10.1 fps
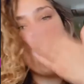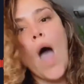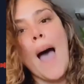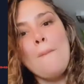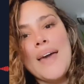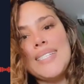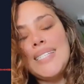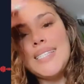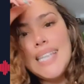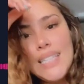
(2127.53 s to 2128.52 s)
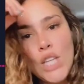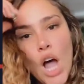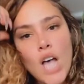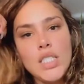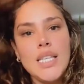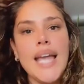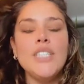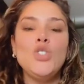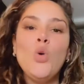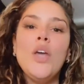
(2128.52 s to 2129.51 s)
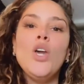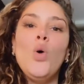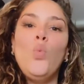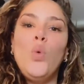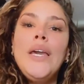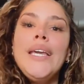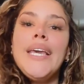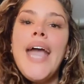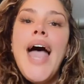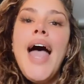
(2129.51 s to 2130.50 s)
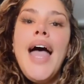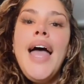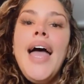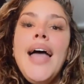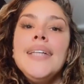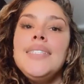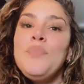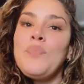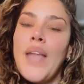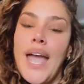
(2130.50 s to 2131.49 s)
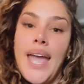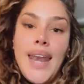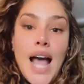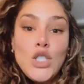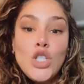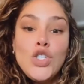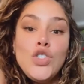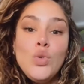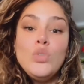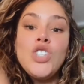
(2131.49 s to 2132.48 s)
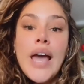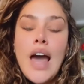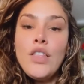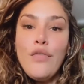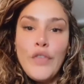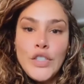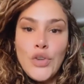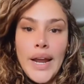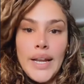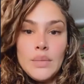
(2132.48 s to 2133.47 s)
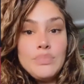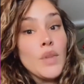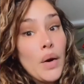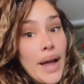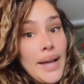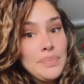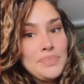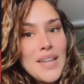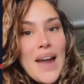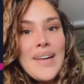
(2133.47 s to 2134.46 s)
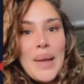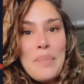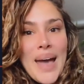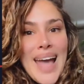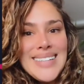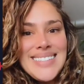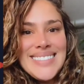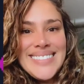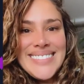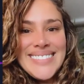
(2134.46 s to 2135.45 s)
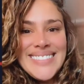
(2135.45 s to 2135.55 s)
Mwah, besitos. Enjoy your weekend. And I'll talk to you soon. Check out the free training. All right. All right. Bye, guys.